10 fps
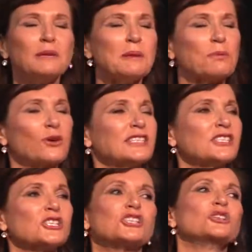be
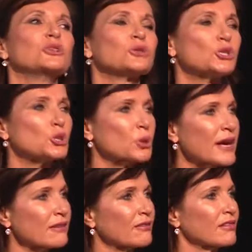present to your
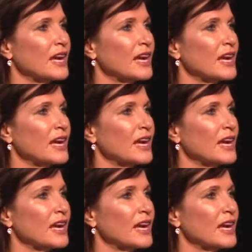strength